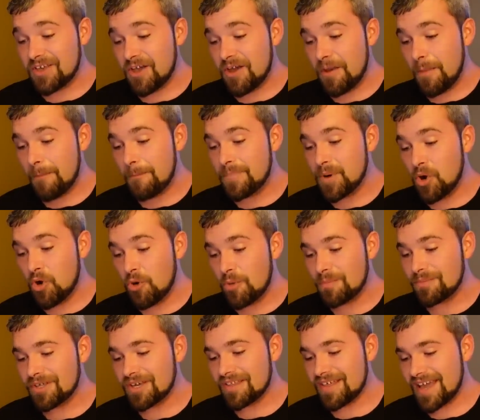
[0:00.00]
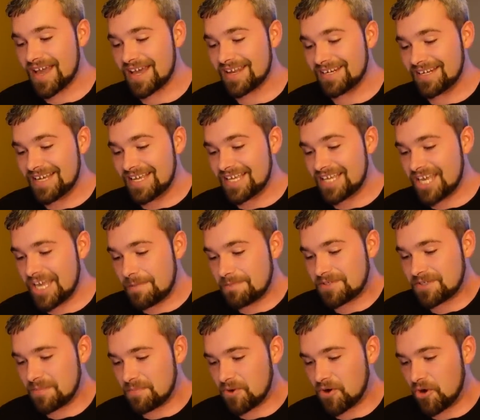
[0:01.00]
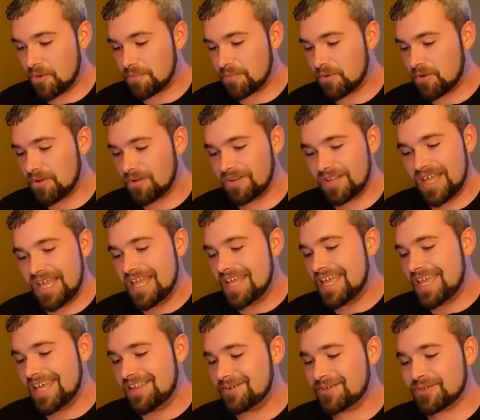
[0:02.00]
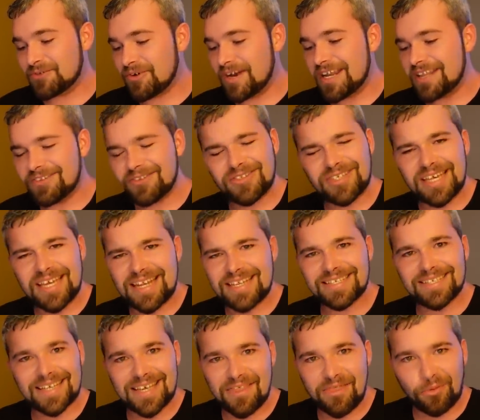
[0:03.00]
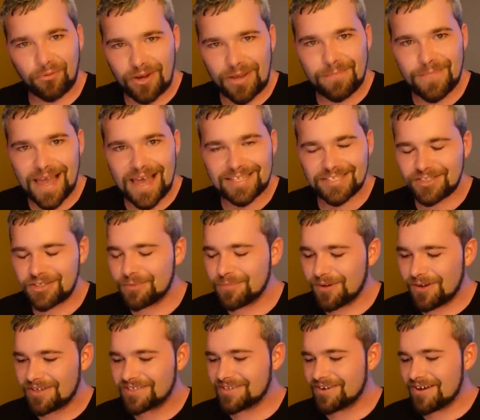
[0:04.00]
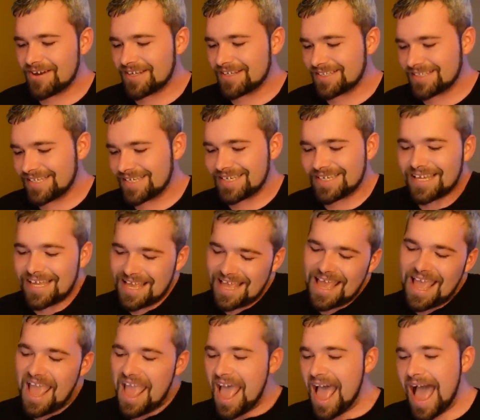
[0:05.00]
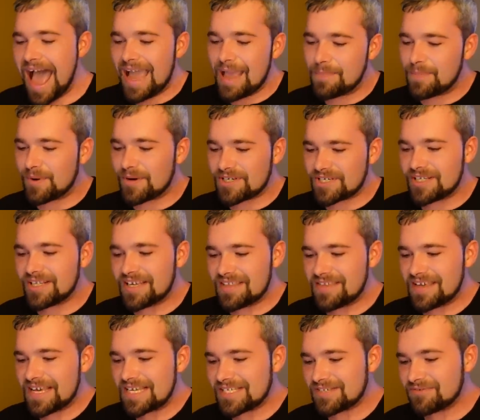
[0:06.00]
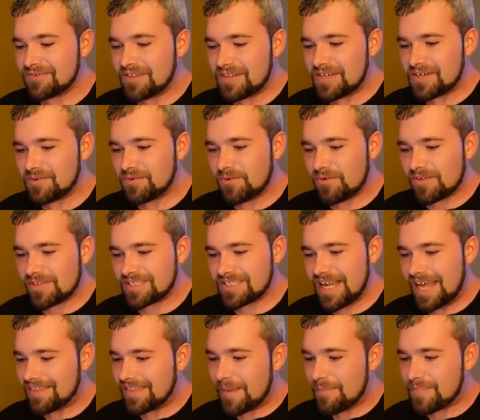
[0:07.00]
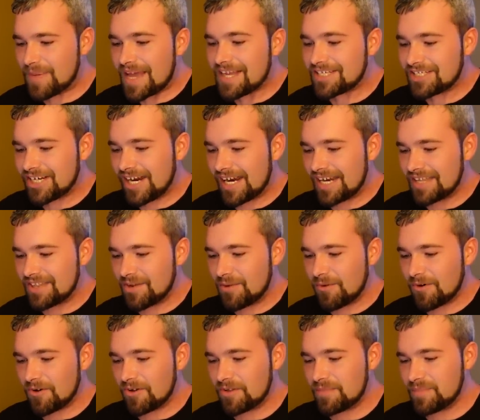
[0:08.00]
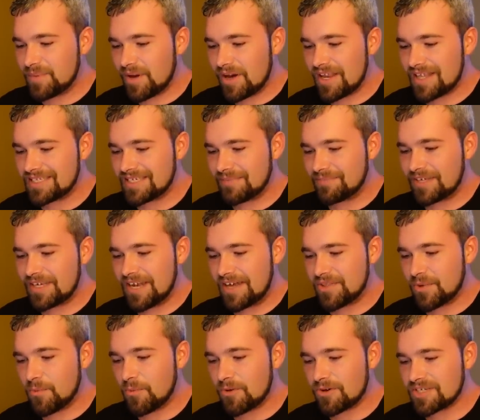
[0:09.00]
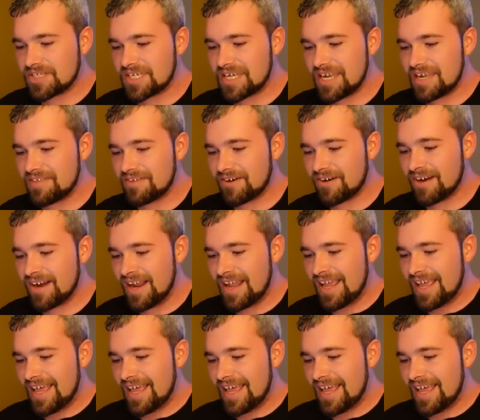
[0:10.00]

good. Boom, look at that. Keeps the purple. It looks great. It looks like it has like three Master Balls on it. Like, I personally think it's really cool. It's not the best shiny in the world, but it's definitely not the worst either.